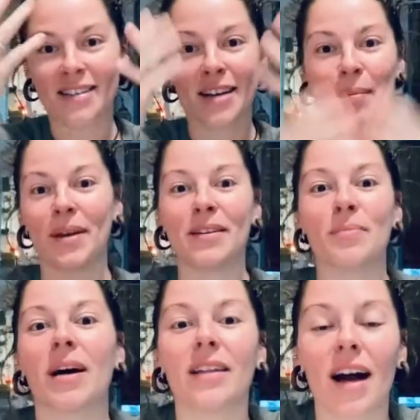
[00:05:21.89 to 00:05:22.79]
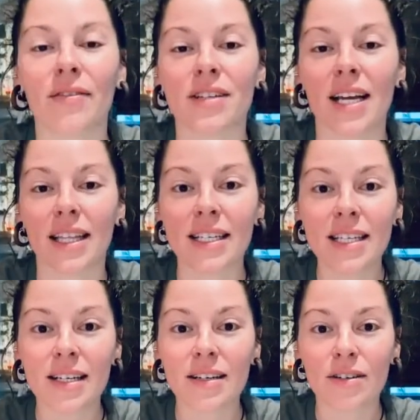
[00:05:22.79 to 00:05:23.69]
coming into my life because I
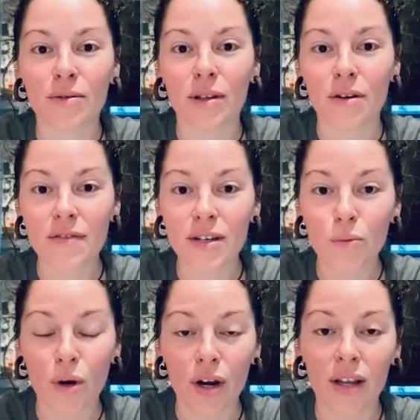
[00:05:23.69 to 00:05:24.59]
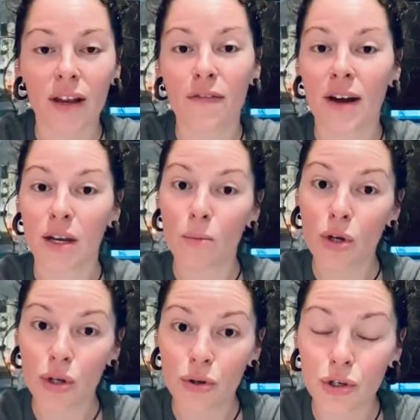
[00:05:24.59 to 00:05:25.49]
listened to a lot of his work, and then I found him on
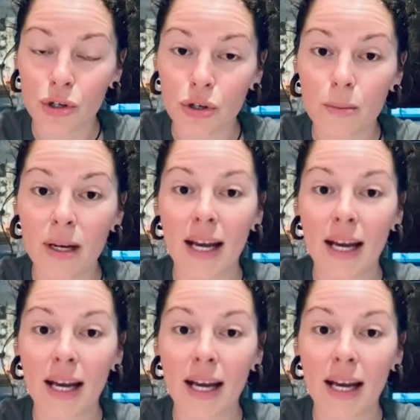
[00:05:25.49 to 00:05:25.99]
YouTube,